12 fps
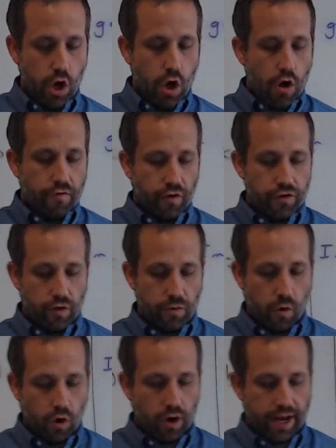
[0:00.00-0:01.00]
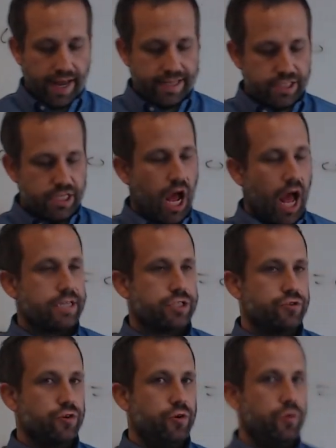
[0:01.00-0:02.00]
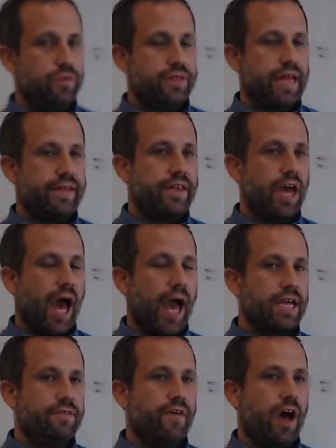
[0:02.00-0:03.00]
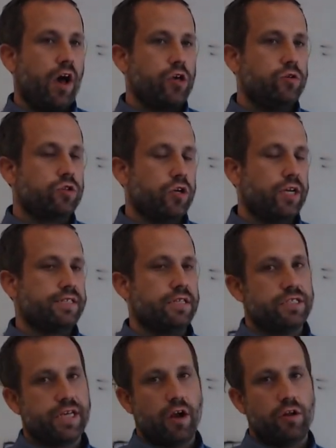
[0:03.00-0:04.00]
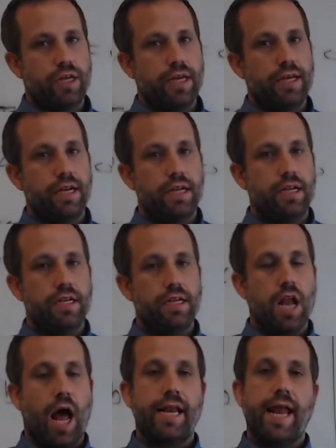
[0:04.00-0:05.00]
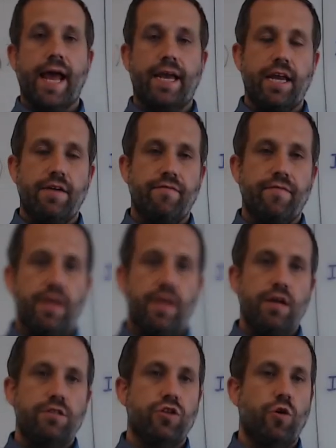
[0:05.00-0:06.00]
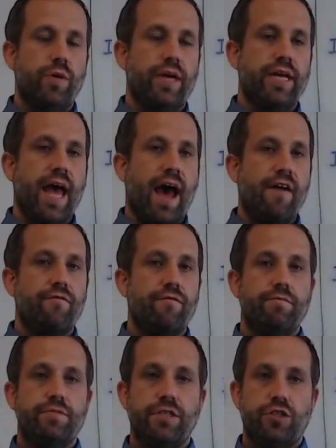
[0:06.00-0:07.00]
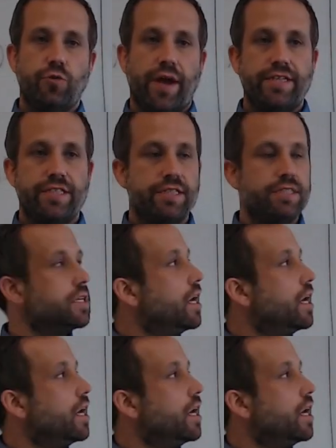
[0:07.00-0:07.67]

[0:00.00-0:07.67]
Furthermore, it's not true that the eigenvalues are necessarily non-negative. So we could have situations,